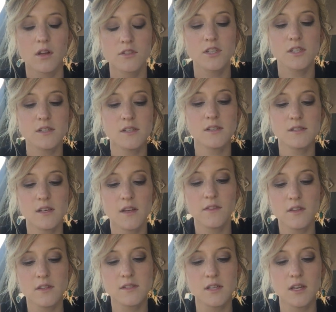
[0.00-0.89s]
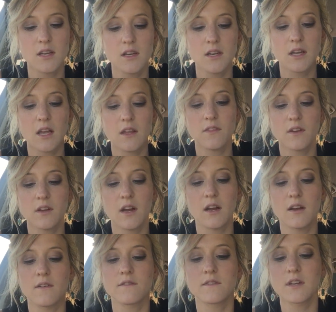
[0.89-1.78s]
Jesus said this to indicate the
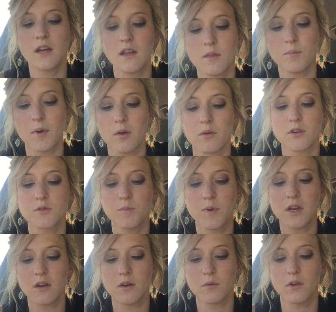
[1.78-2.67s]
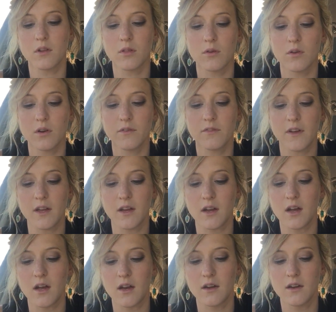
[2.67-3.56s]
kind of death by which Peter would glorify
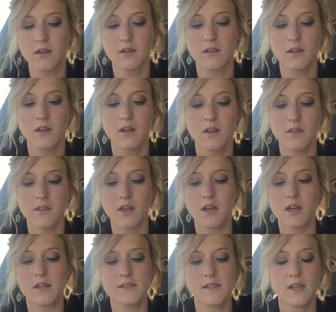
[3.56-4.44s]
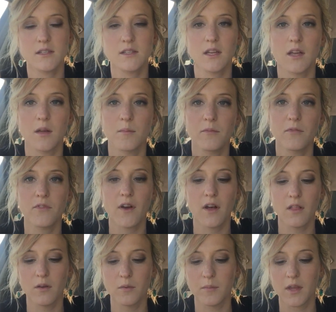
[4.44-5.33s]
God. Then he said to him,
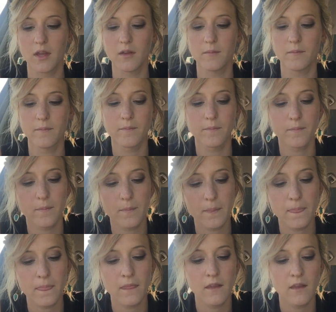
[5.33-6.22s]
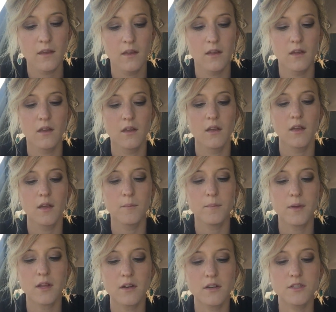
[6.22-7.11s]
"Follow me."
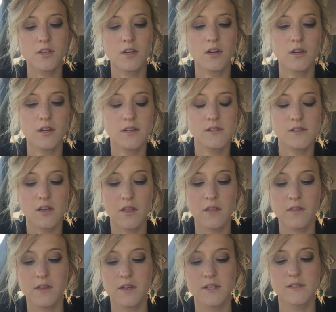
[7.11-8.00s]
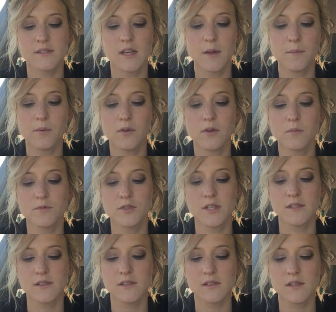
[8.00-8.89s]
Peter turned and saw that the disciple whom
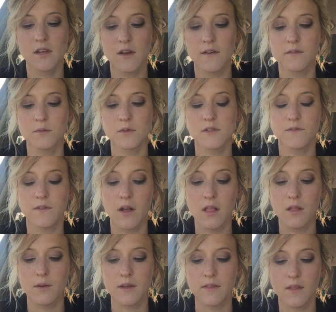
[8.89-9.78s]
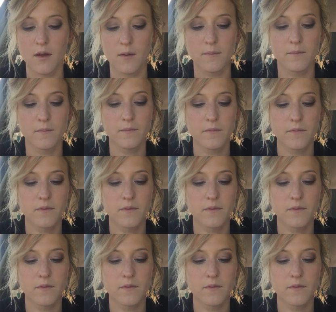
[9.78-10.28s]
Jesus loved was following them.